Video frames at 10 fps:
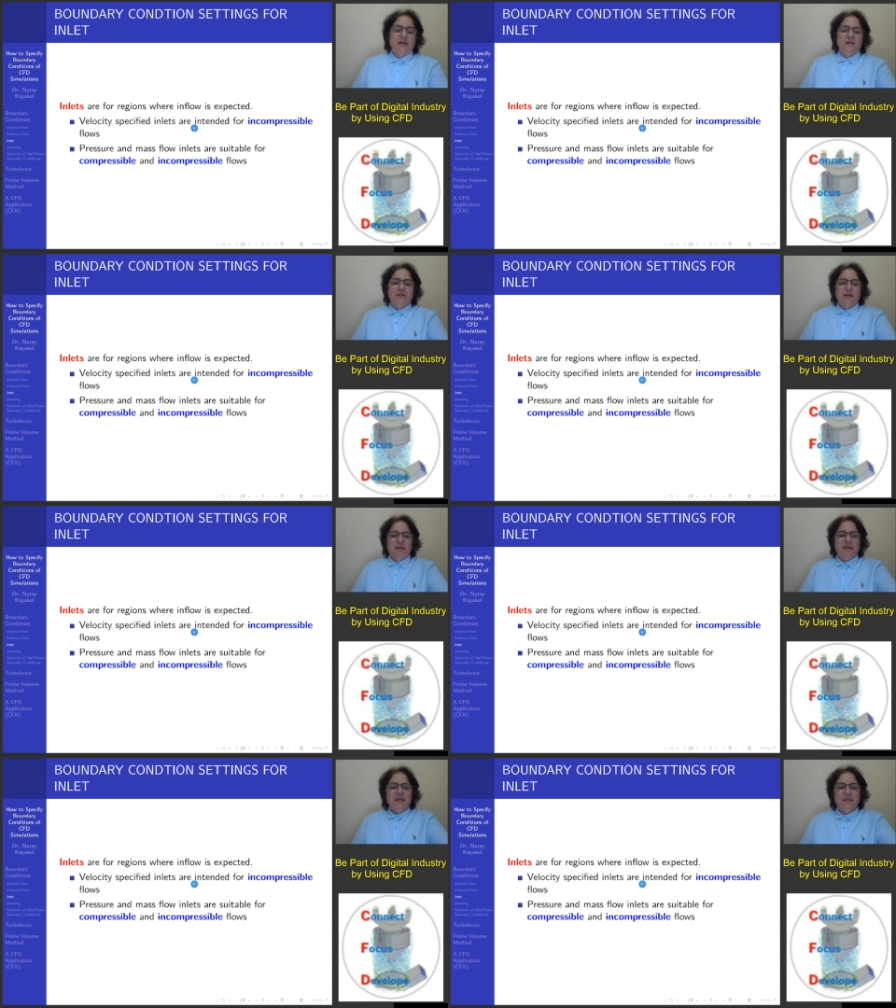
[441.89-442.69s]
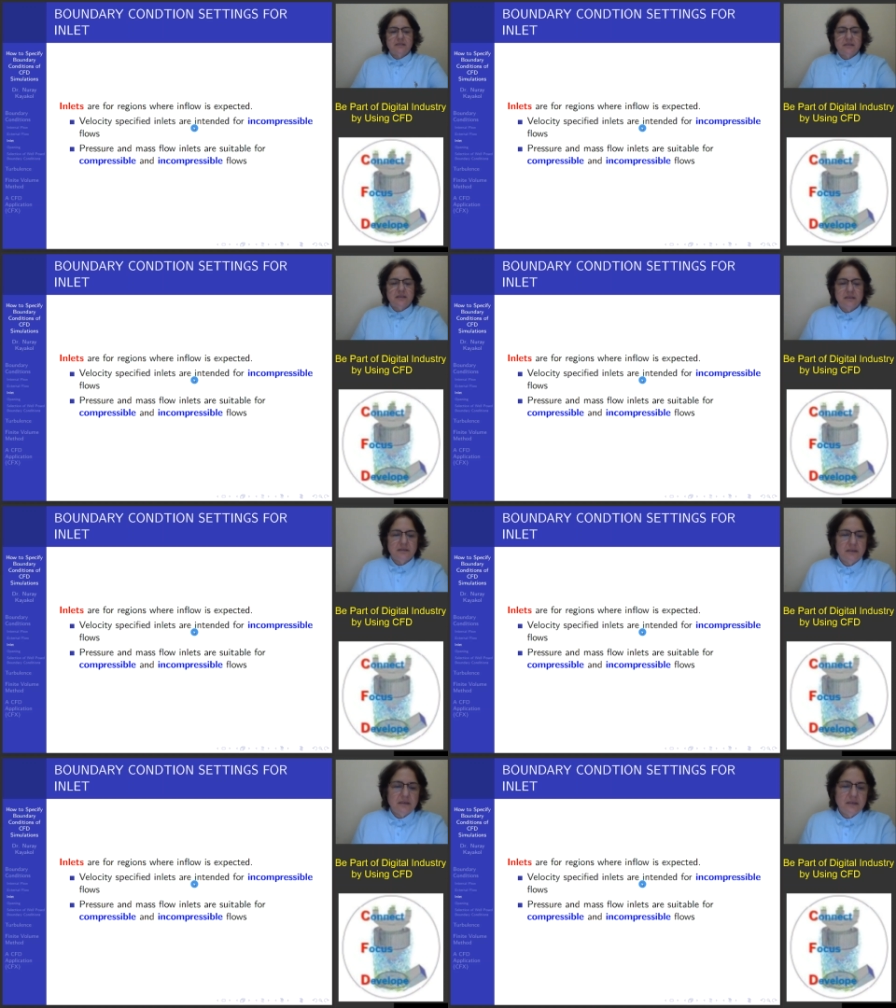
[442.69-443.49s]
Okay, let's start
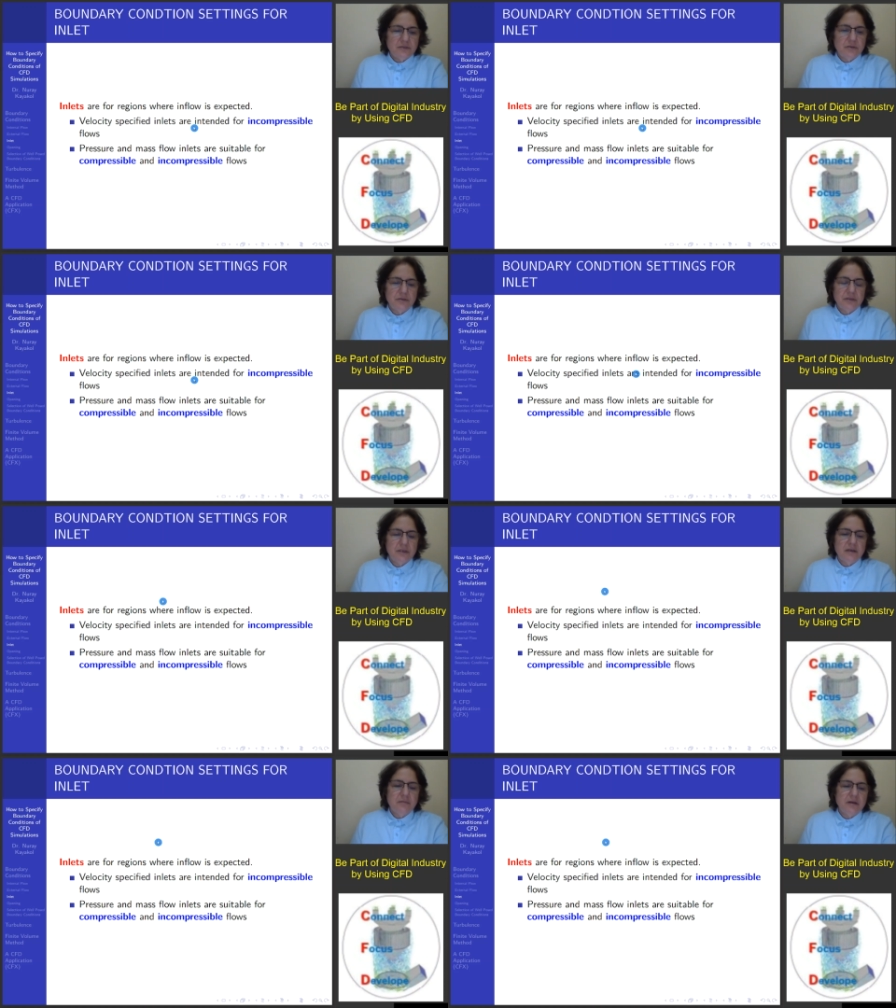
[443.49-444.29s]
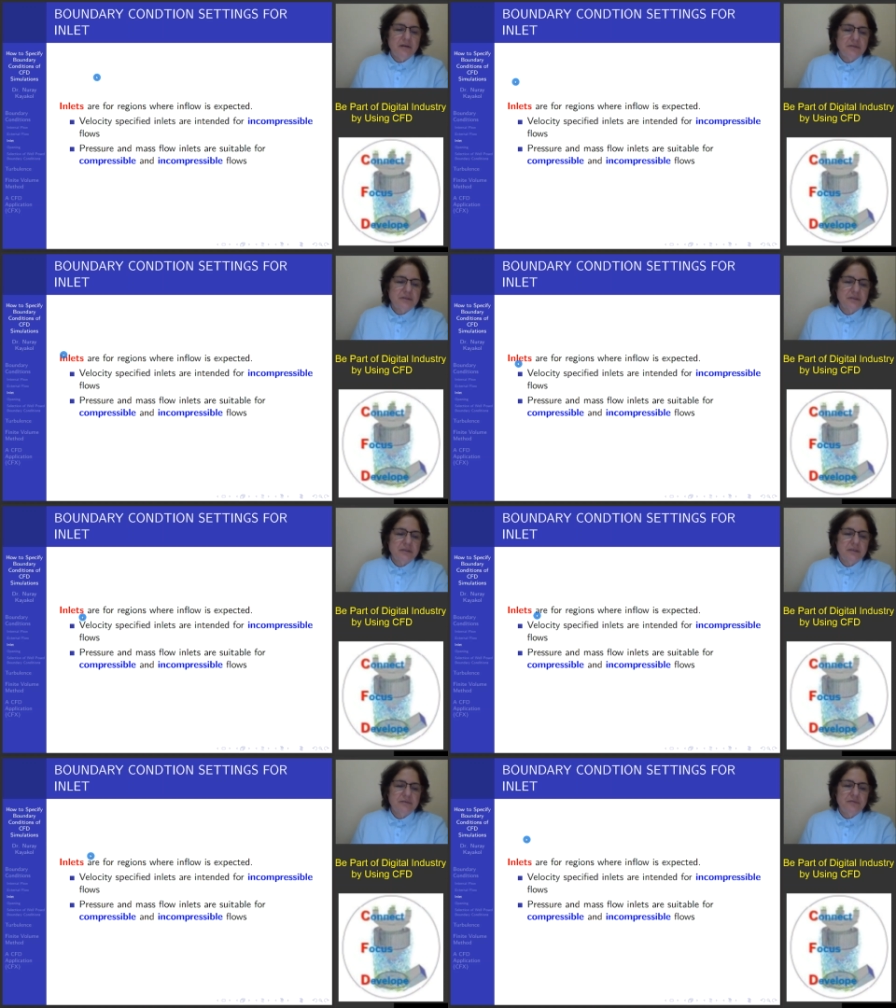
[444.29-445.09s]
talking about
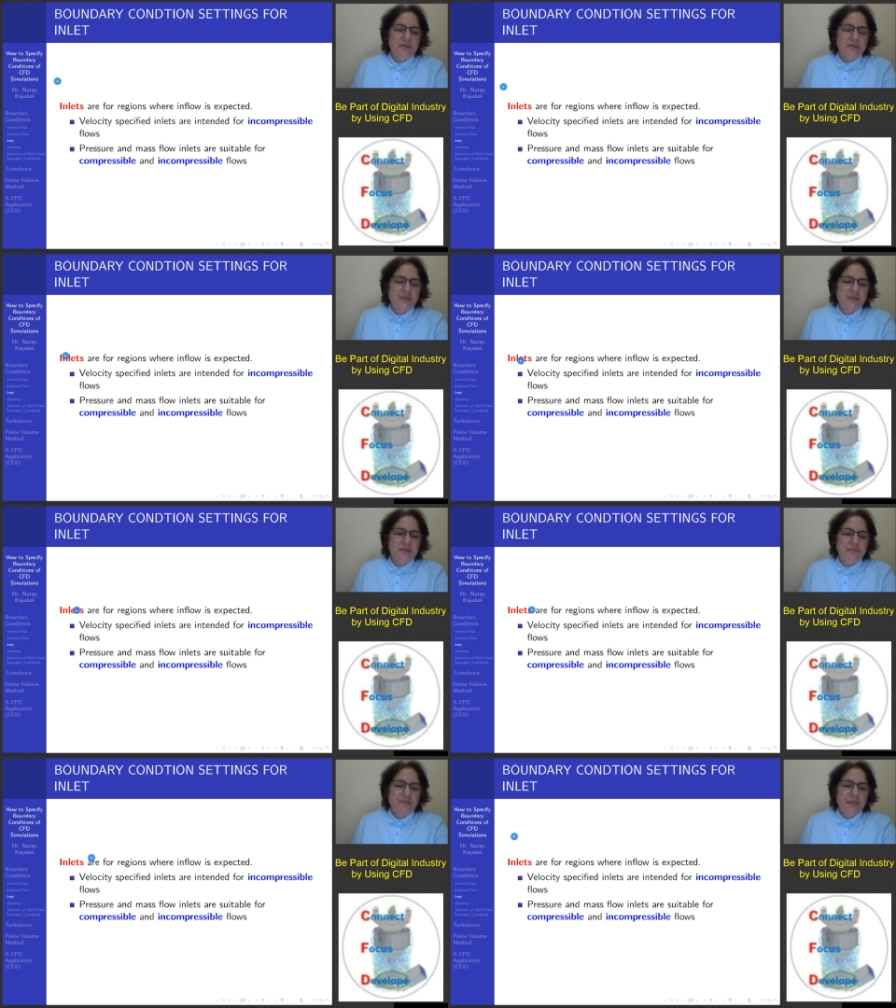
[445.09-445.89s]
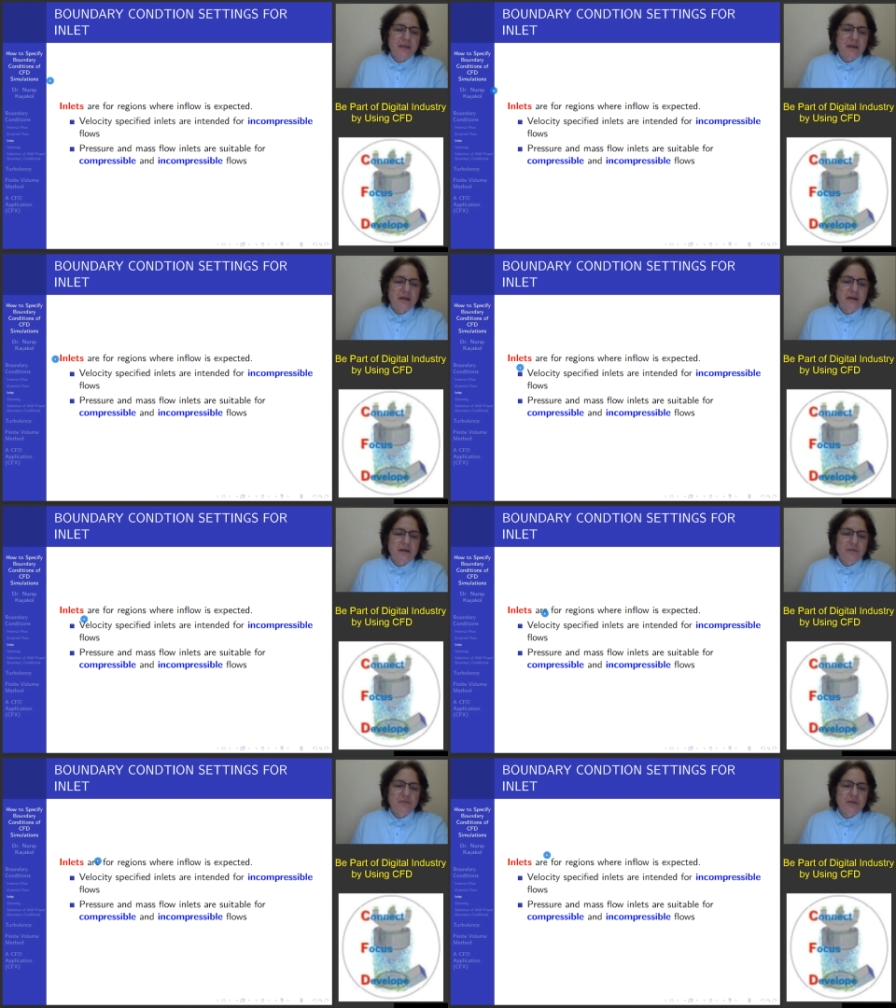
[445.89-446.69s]
first
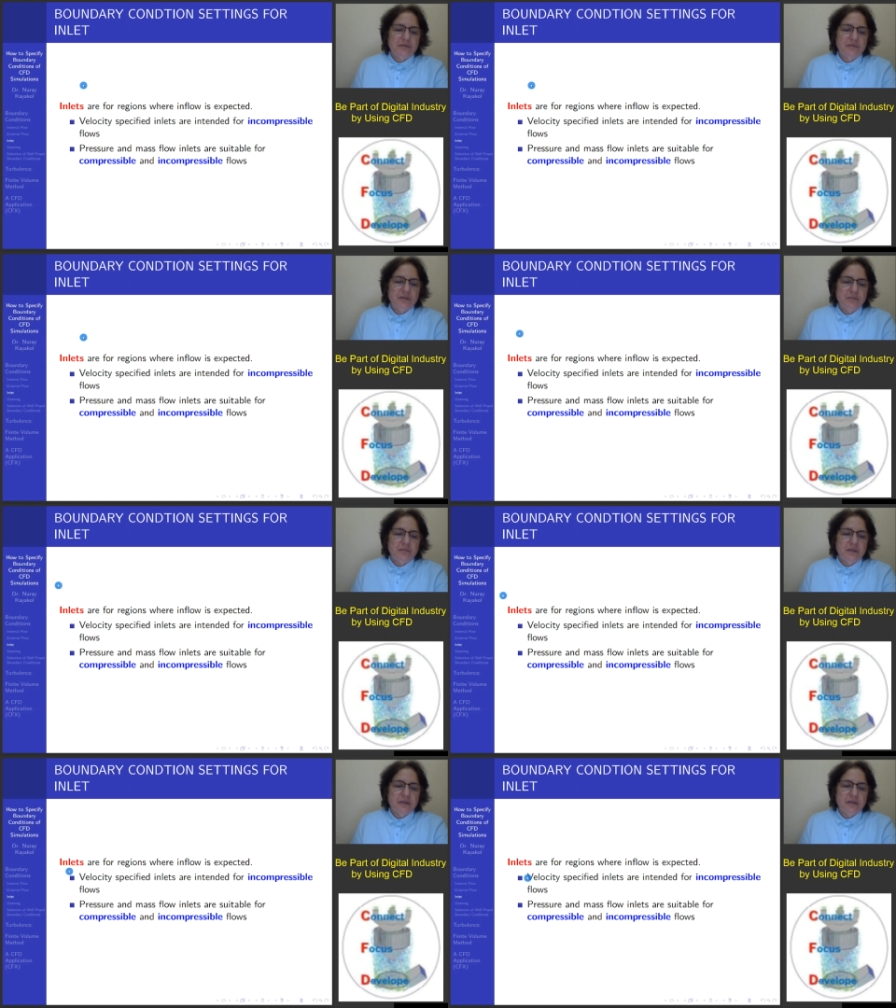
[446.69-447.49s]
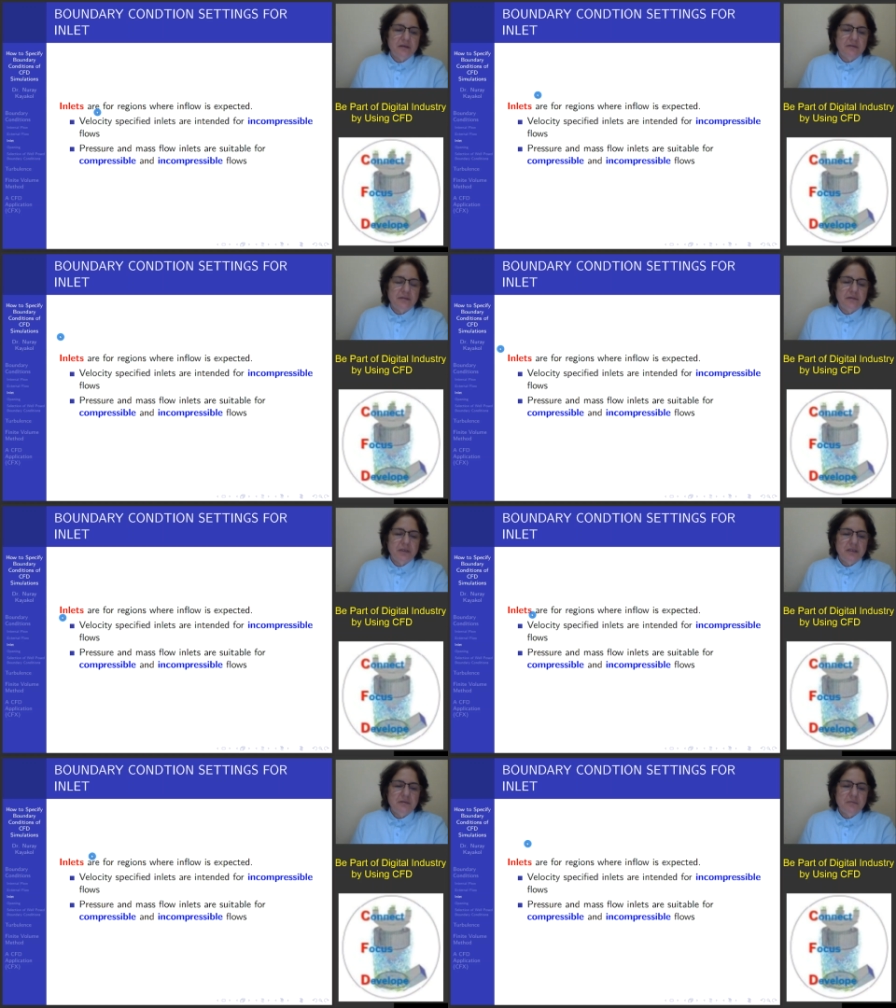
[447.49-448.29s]
what we
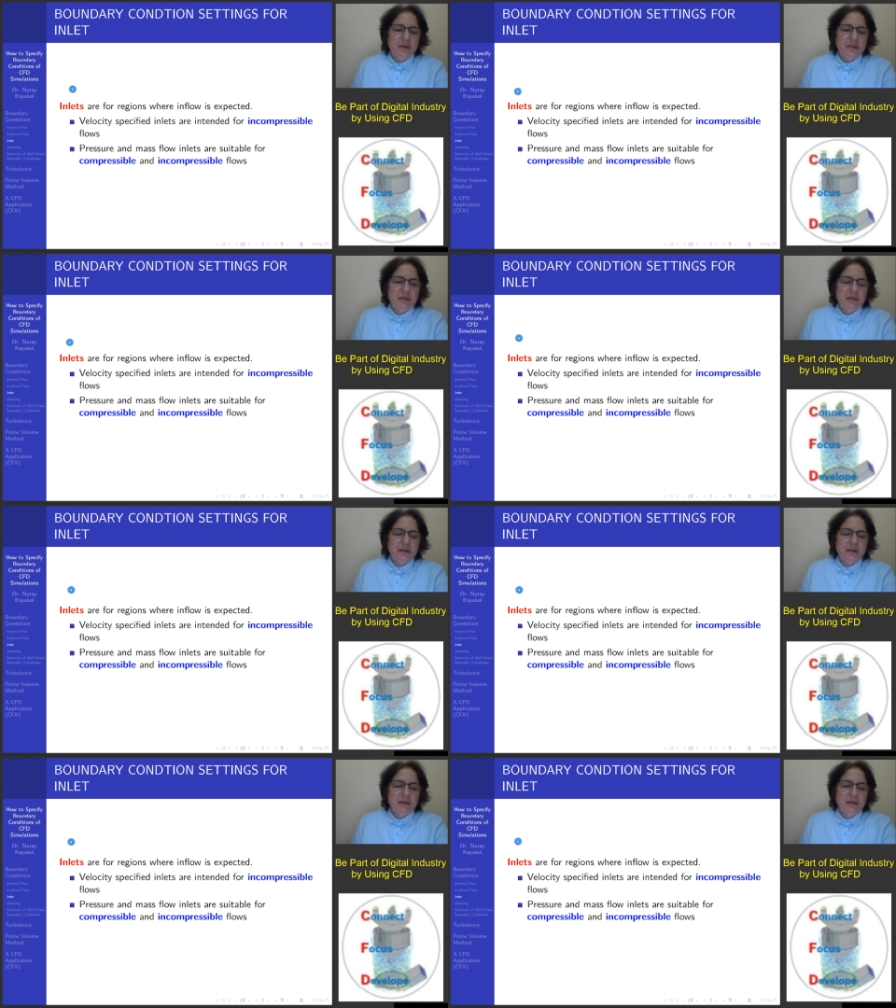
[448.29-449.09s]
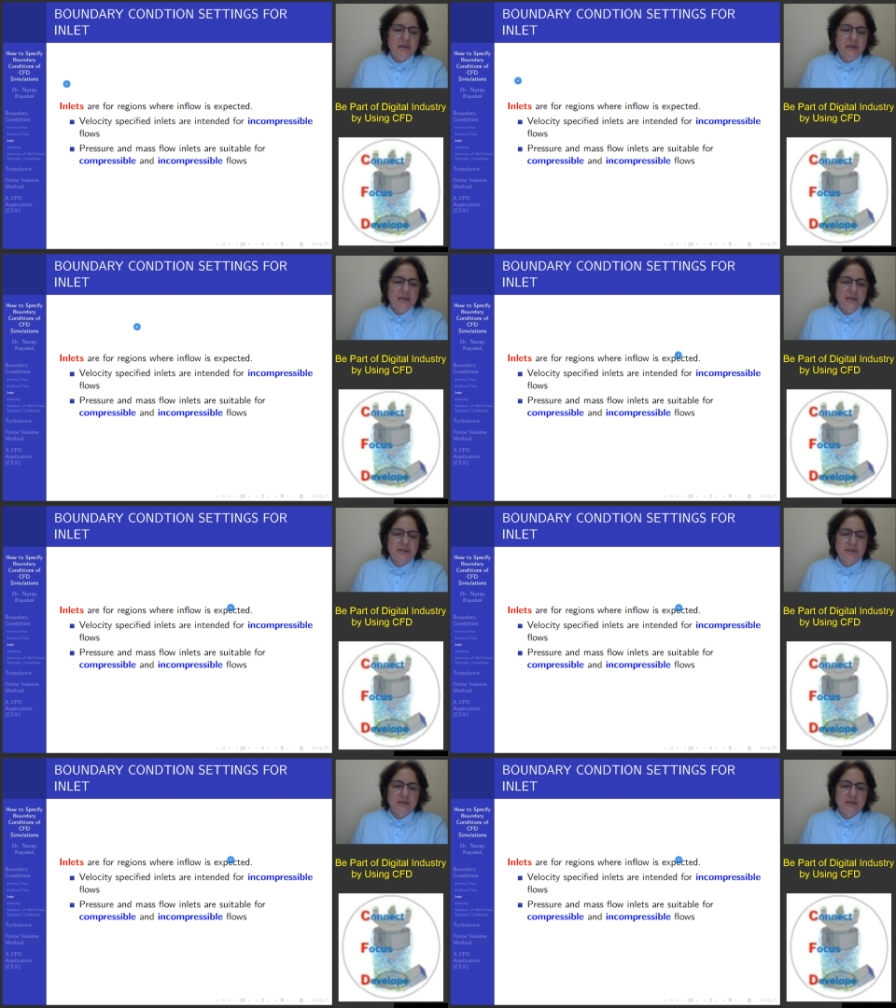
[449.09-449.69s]
mean by the inlet.